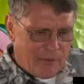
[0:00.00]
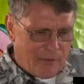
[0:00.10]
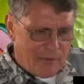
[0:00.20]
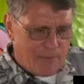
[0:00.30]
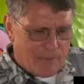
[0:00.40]

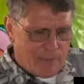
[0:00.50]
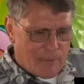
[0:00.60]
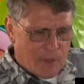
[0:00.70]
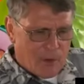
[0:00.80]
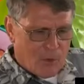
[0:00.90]
okay.
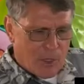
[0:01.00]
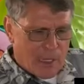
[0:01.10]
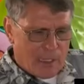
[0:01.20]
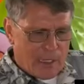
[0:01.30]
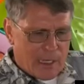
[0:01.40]

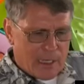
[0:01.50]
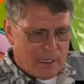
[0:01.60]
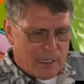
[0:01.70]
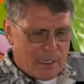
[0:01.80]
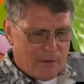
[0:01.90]
Why did
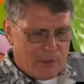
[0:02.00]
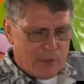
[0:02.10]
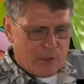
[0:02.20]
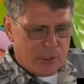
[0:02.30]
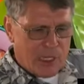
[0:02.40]
Honda give
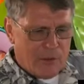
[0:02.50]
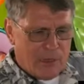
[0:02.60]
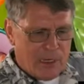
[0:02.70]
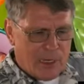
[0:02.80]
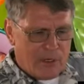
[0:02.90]
it to
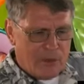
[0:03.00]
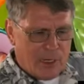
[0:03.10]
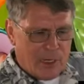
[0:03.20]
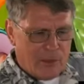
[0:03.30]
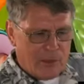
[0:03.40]
some and not
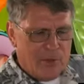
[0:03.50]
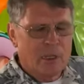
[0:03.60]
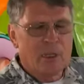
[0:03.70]
to others? Well,